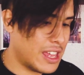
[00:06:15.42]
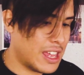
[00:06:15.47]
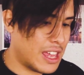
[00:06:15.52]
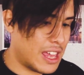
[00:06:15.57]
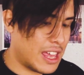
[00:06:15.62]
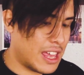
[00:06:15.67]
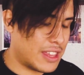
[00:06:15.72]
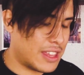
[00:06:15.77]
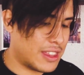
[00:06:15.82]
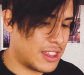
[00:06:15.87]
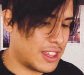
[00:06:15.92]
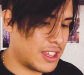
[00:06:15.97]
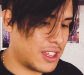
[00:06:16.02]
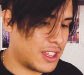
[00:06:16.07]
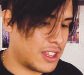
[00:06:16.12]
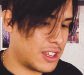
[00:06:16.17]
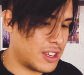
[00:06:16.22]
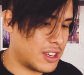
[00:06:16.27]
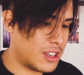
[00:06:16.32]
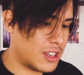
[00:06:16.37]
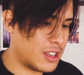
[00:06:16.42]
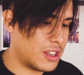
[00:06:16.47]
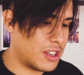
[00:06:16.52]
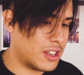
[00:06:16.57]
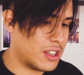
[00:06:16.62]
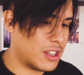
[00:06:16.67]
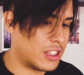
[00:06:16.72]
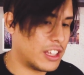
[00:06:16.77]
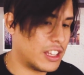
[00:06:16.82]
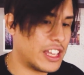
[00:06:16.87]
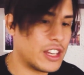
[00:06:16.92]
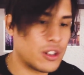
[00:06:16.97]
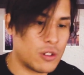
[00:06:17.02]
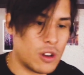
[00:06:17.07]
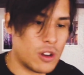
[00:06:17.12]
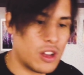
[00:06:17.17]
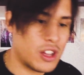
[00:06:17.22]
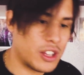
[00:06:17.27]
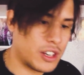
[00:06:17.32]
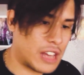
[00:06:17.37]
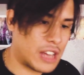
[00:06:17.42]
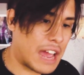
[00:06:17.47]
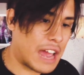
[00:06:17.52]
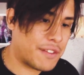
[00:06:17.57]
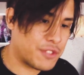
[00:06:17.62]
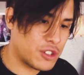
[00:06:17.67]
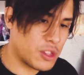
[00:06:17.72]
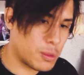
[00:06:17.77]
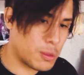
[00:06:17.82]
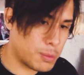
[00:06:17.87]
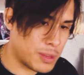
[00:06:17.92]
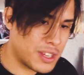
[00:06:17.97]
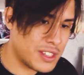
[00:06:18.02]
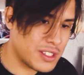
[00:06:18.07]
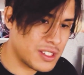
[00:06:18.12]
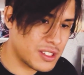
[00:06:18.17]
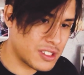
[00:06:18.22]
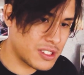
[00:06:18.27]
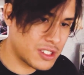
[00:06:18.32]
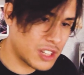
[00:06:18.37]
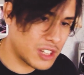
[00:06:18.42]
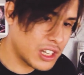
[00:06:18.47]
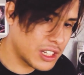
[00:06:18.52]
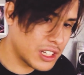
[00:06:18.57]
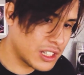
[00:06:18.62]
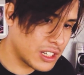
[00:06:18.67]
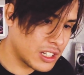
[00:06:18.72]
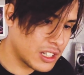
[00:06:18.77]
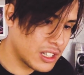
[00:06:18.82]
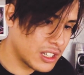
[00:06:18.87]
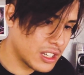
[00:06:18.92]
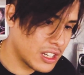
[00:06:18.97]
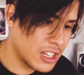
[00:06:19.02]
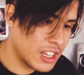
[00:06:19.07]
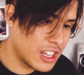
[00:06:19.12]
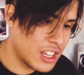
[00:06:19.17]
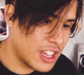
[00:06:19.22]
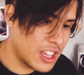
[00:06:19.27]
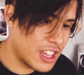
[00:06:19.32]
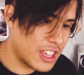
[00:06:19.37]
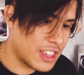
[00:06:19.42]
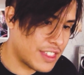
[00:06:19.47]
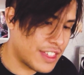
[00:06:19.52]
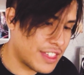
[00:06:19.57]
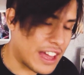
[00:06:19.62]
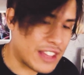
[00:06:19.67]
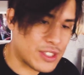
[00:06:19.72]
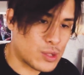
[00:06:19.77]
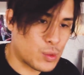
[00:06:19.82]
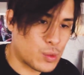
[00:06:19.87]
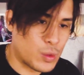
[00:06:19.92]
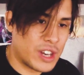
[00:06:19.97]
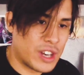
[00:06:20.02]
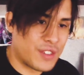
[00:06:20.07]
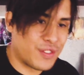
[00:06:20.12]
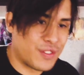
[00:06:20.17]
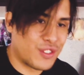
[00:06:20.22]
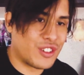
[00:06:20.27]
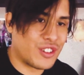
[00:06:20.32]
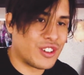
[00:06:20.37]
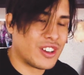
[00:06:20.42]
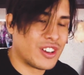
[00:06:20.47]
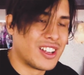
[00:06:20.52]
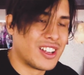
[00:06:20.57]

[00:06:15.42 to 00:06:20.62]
and then later on, after the piece is done, that's whenever